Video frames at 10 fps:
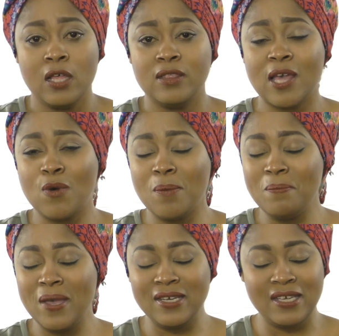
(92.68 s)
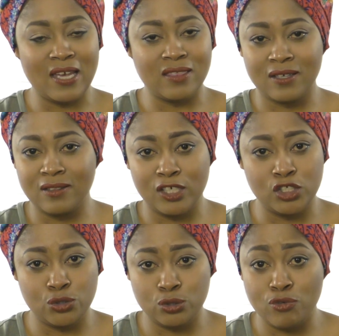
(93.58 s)
There were many ethical
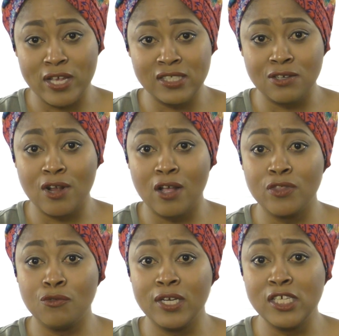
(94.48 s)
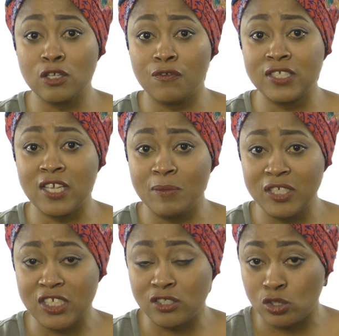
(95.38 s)
issues raised around the release of his
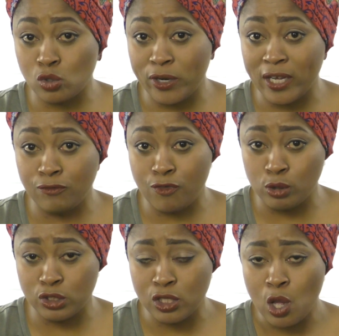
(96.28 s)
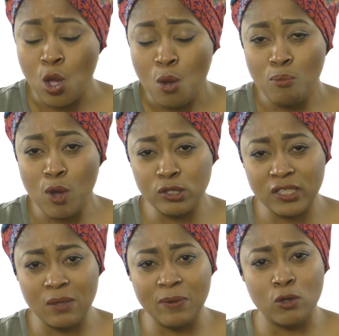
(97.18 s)
image as the story unfolded,
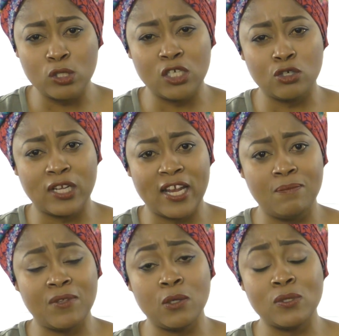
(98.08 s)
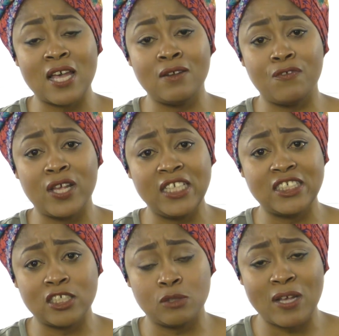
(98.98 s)
mostly because he could claim that he was unfairly
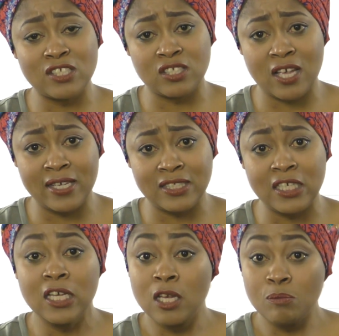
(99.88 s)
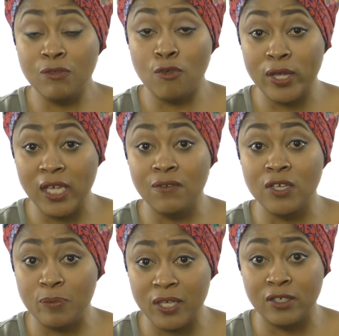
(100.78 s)
judged by society before he even
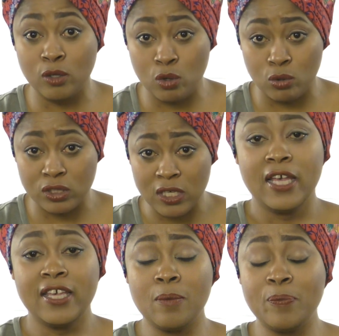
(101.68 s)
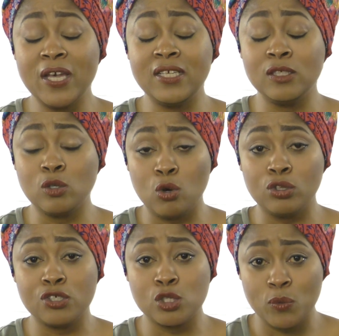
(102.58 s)
appeared in court. He appeared in
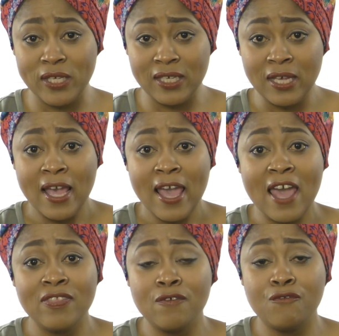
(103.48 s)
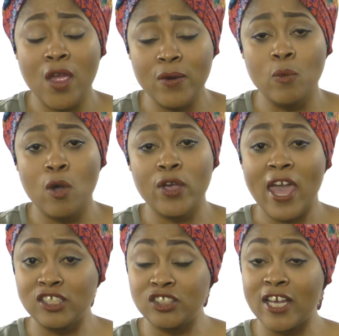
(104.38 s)
court this week, and the very woke
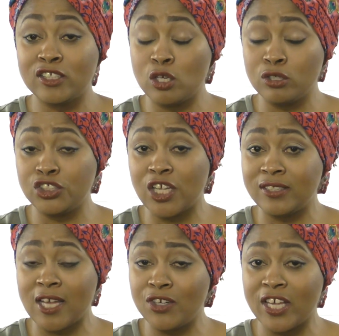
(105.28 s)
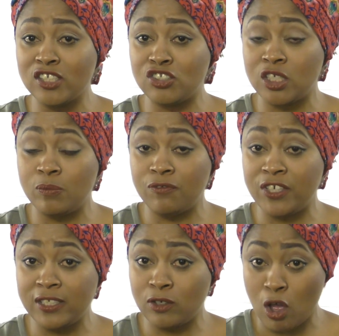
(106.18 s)
hashtag total shutdown against
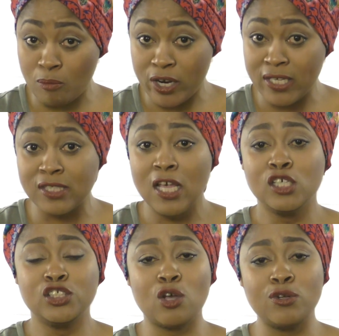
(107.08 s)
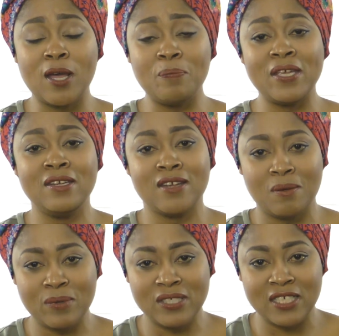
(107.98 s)
GBV comrades showed up in
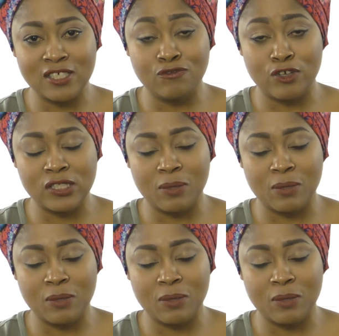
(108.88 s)
numbers at his first